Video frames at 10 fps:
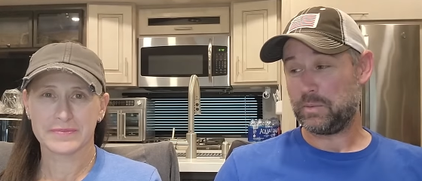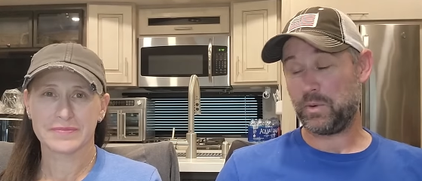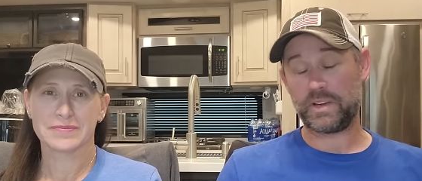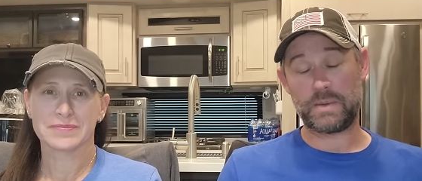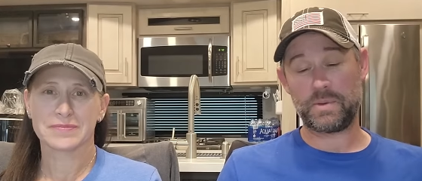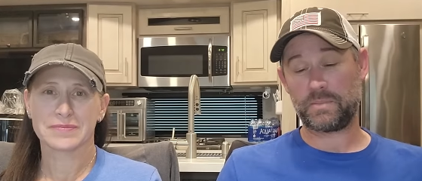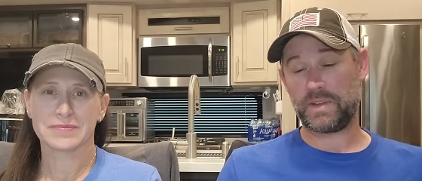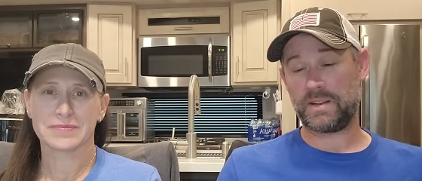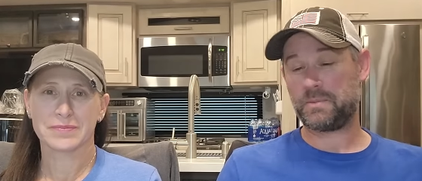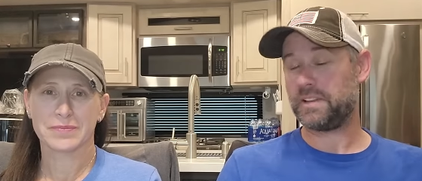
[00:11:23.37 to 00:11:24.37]
Speaker 1: we'll keep you
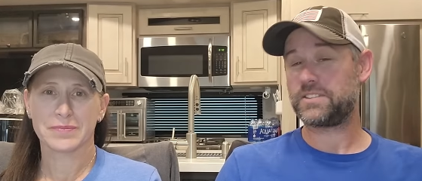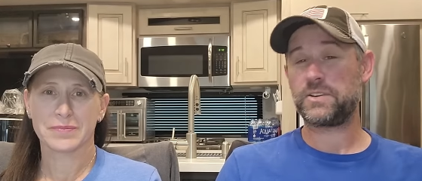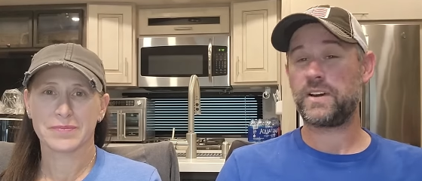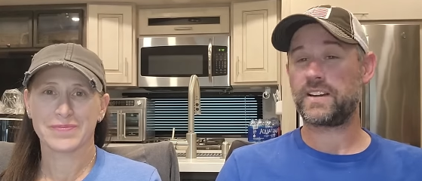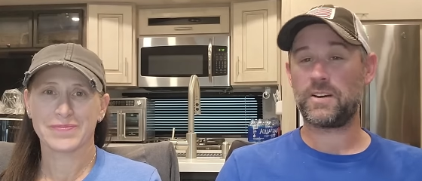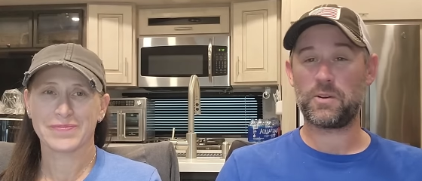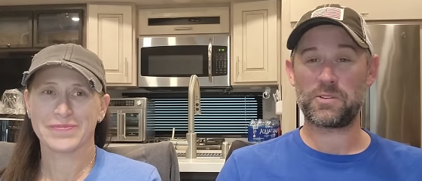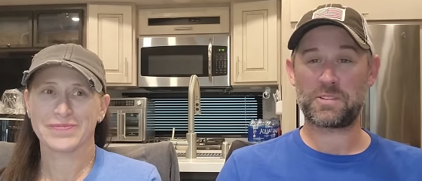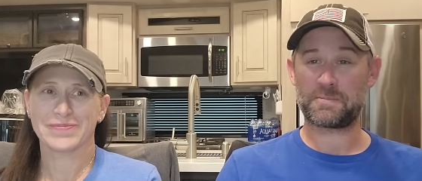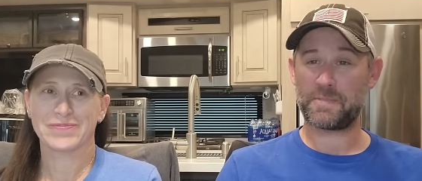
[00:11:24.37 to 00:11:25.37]
updated. We'll let you know how it
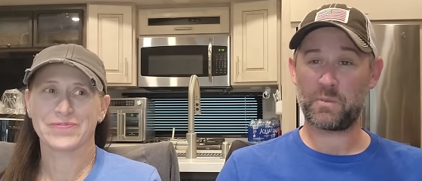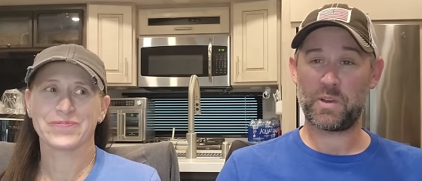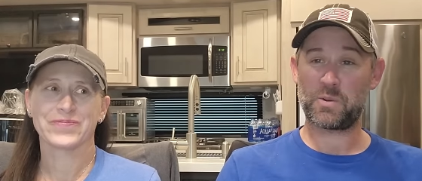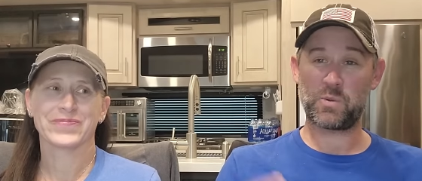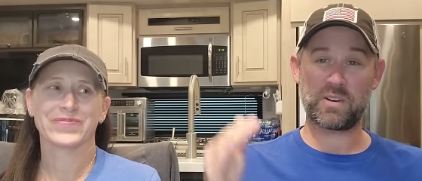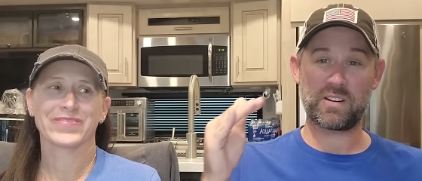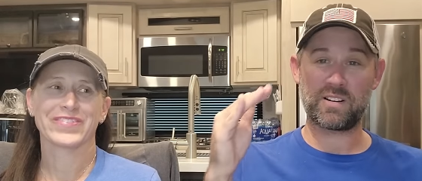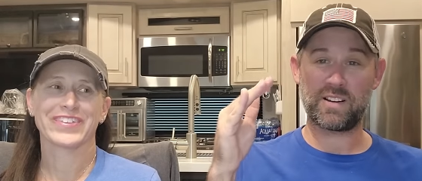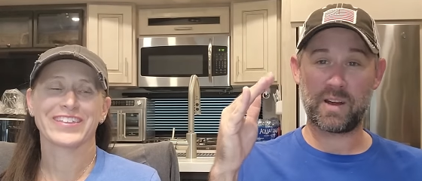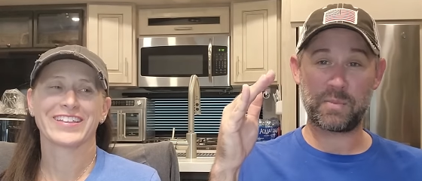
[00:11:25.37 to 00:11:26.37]
goes, mm-hmm. whether
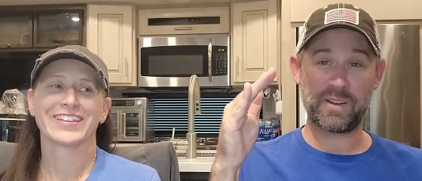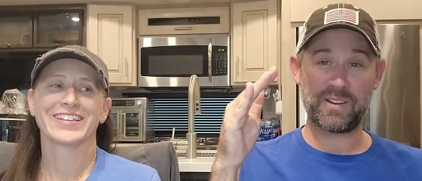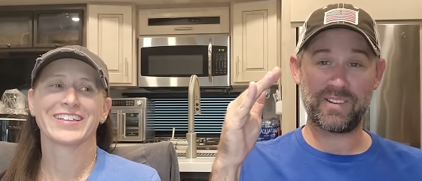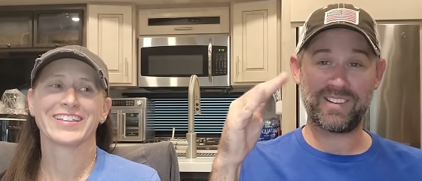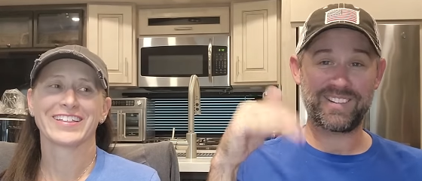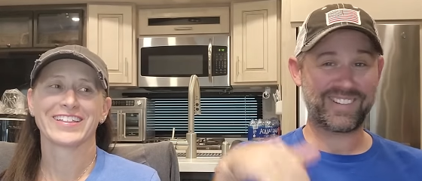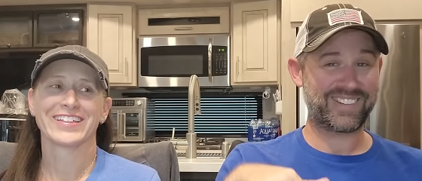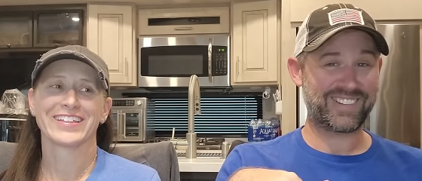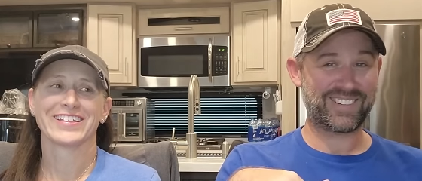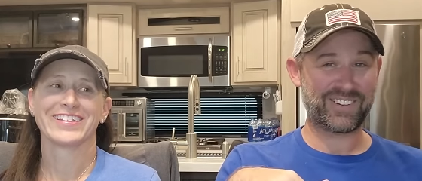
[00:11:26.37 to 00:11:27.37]
we're up here
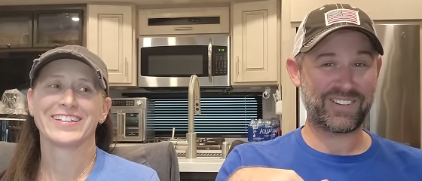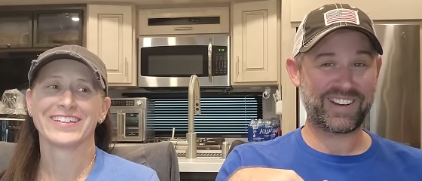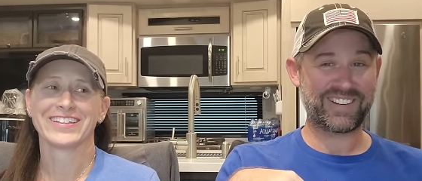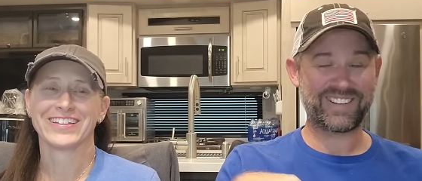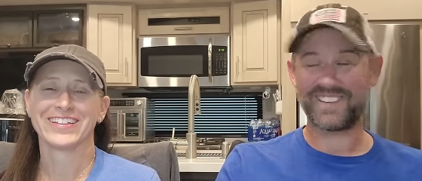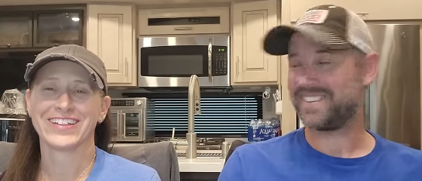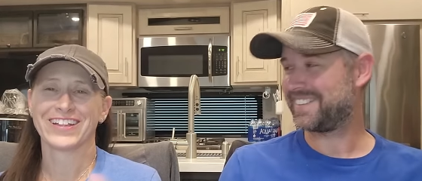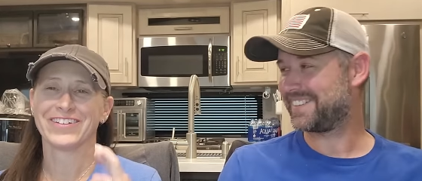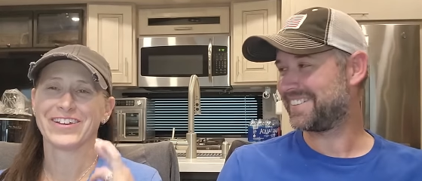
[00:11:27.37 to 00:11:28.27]
or down here.